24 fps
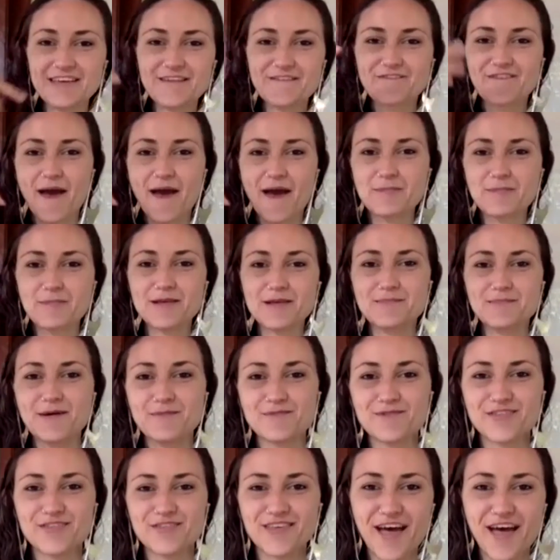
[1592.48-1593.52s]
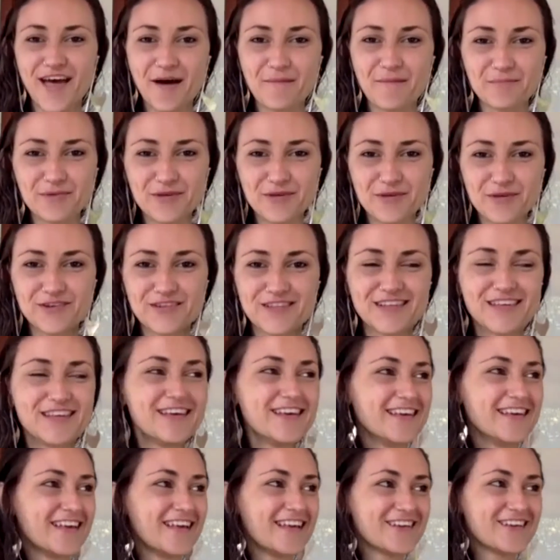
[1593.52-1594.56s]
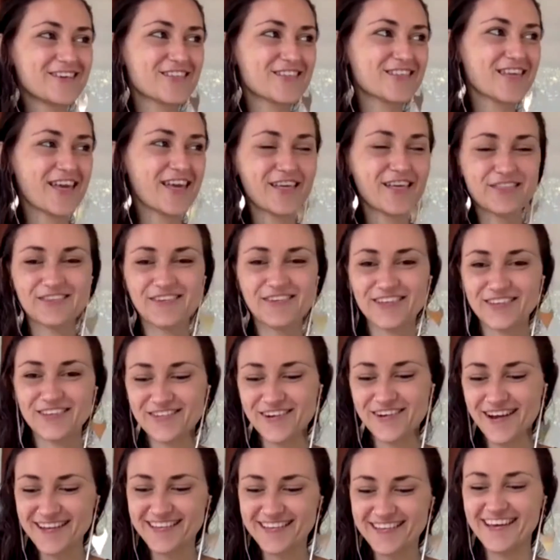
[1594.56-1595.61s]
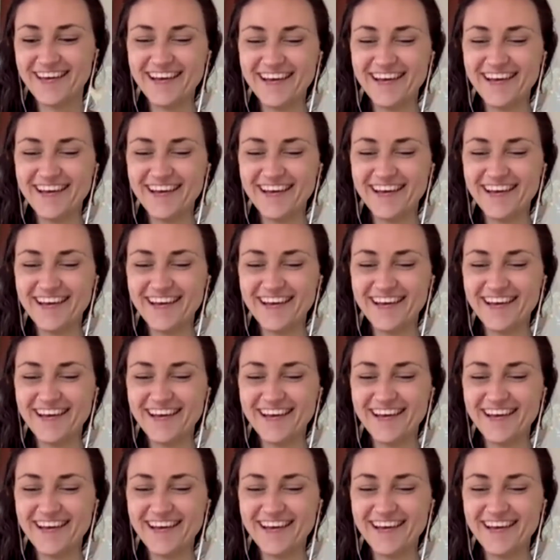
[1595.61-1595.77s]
your family members to help you in your sales funnels, right?